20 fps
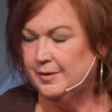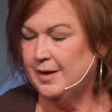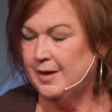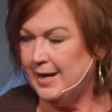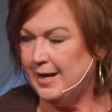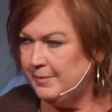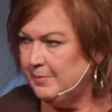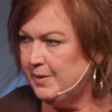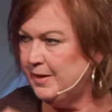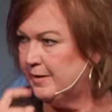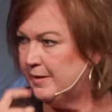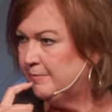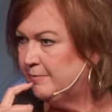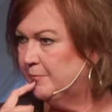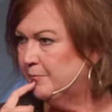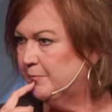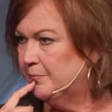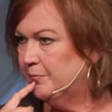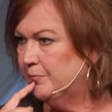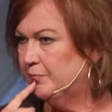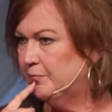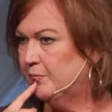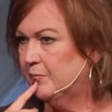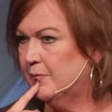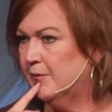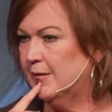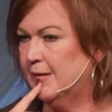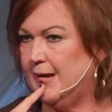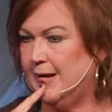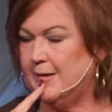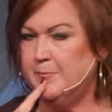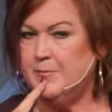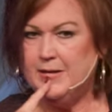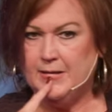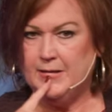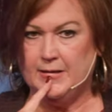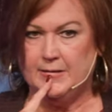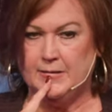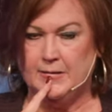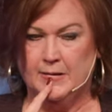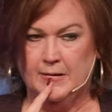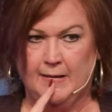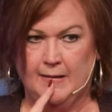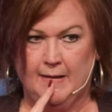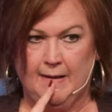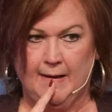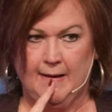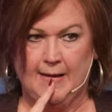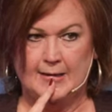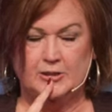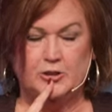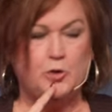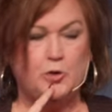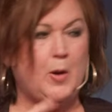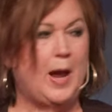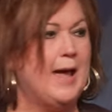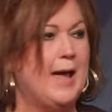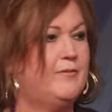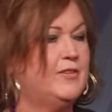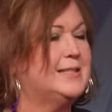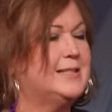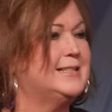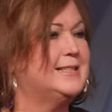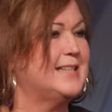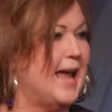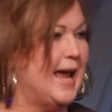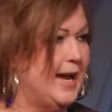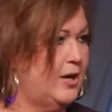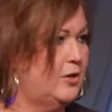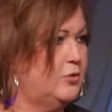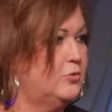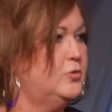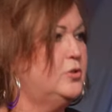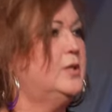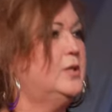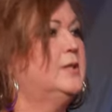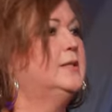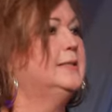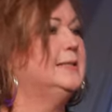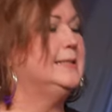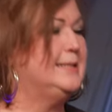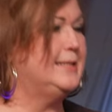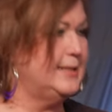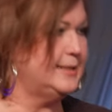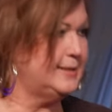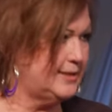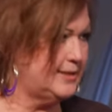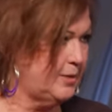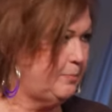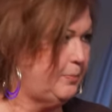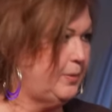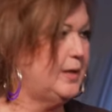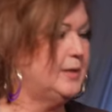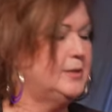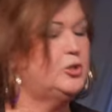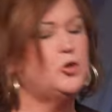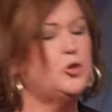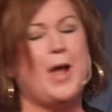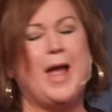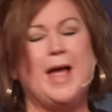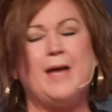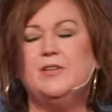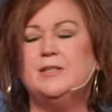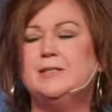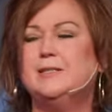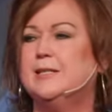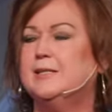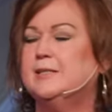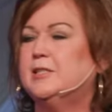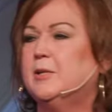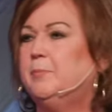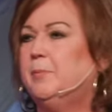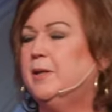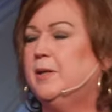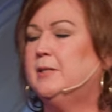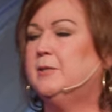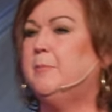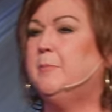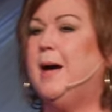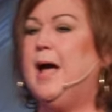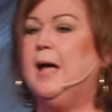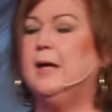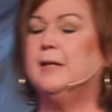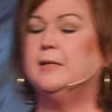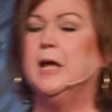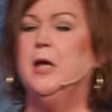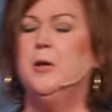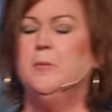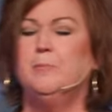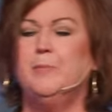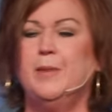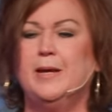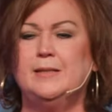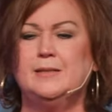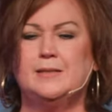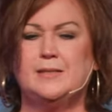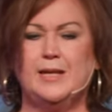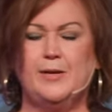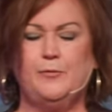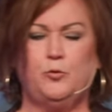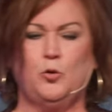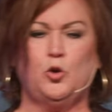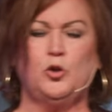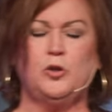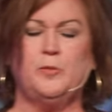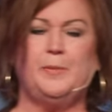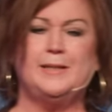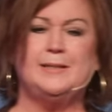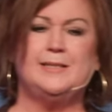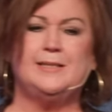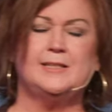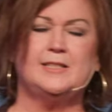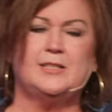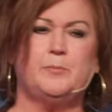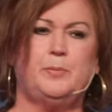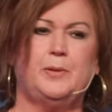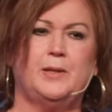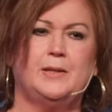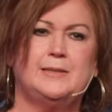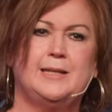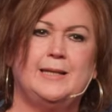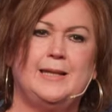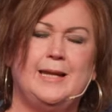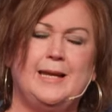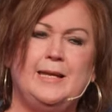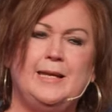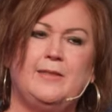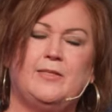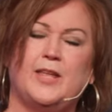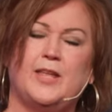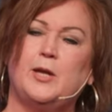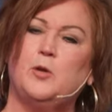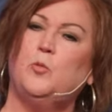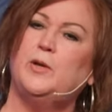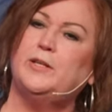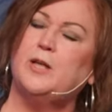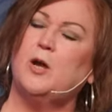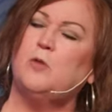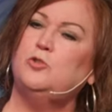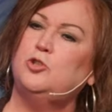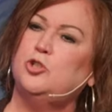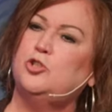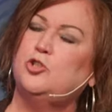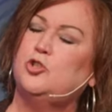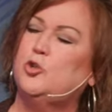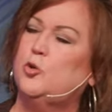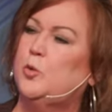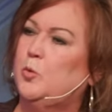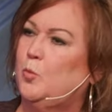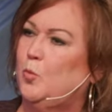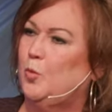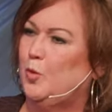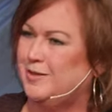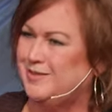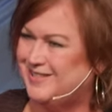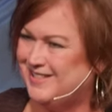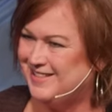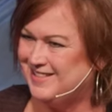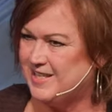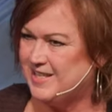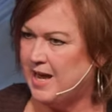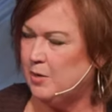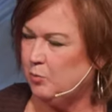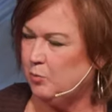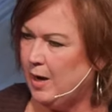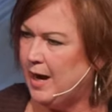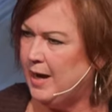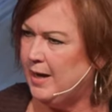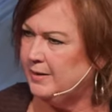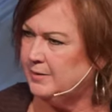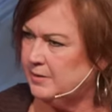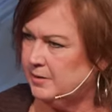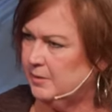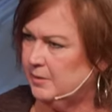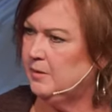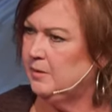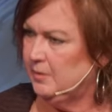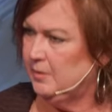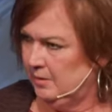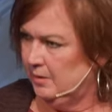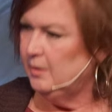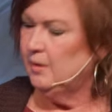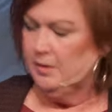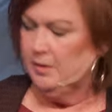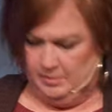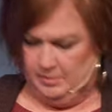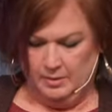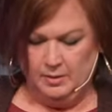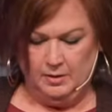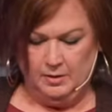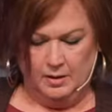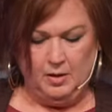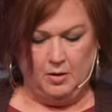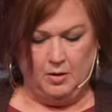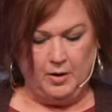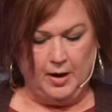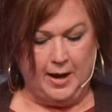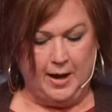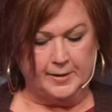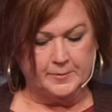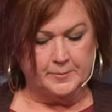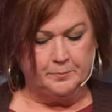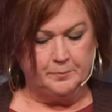Amen. Amen. To have a sound discipline. To have a disciplined mind means if we're going to be disciplined in anything, we don't just do it once. Is that right? All right.